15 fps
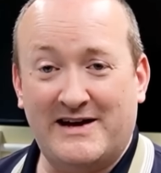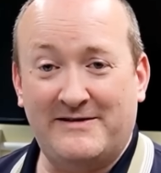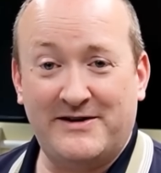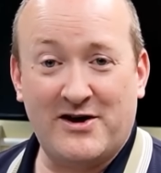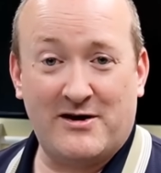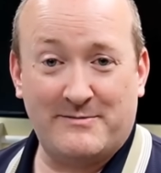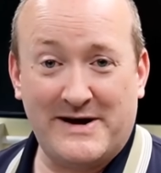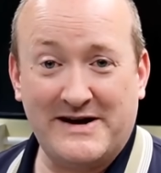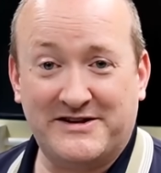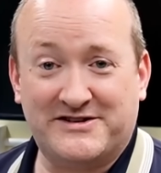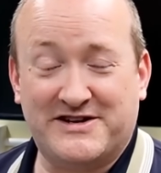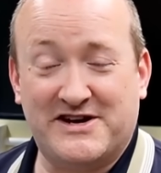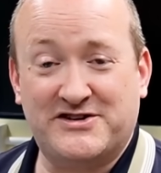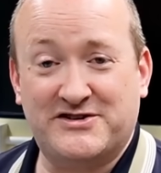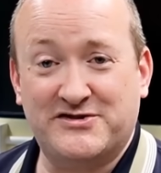And if you can't make the
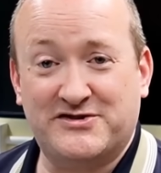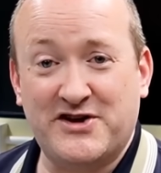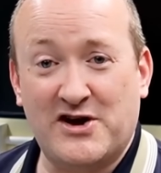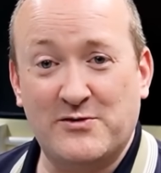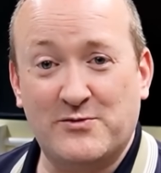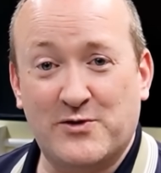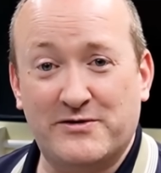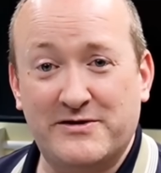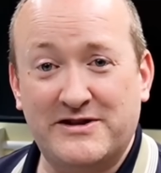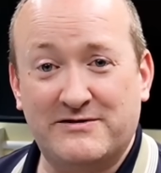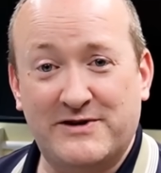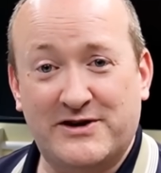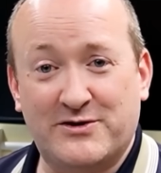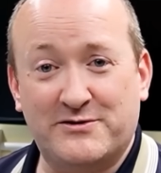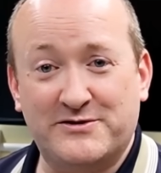sessions, don't worry,
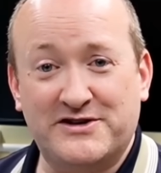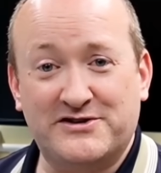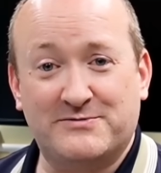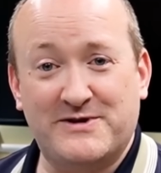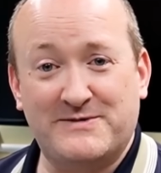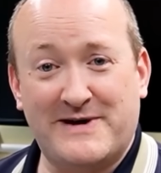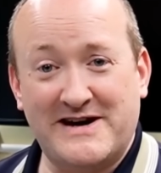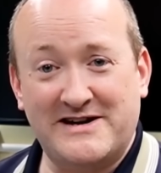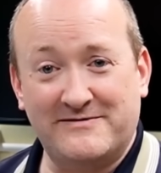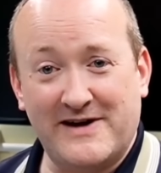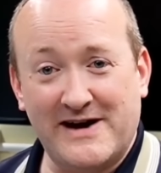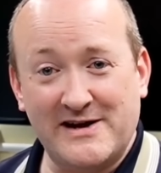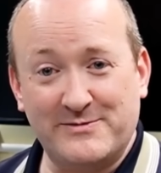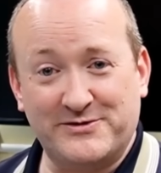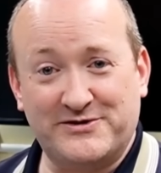the recordings will be made
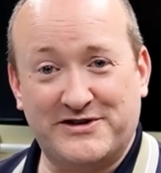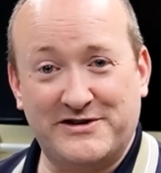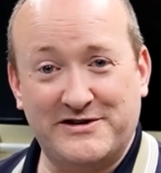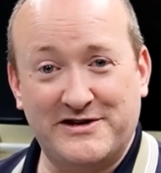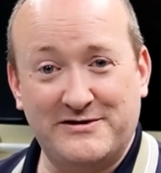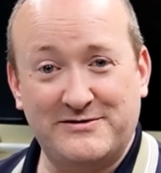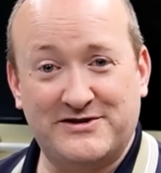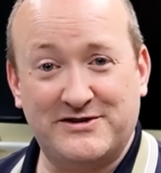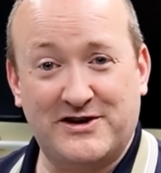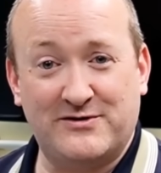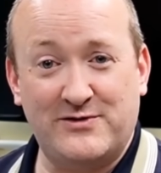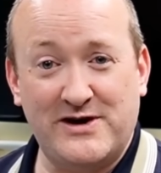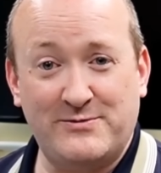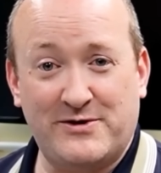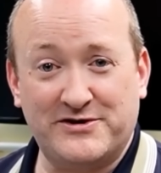available to you so you
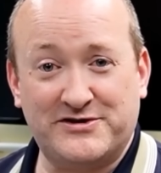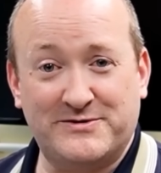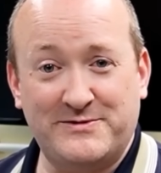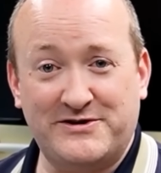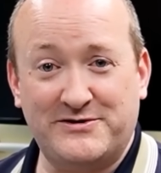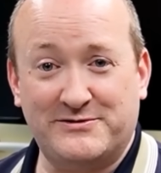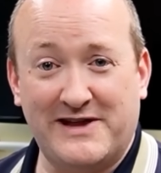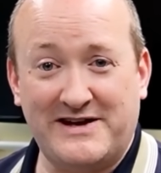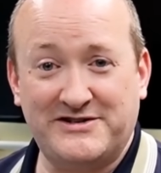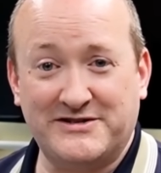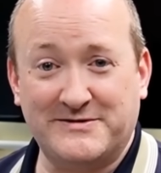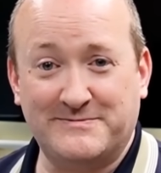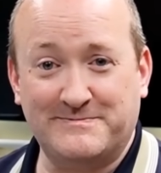can rewatch them at your leisure.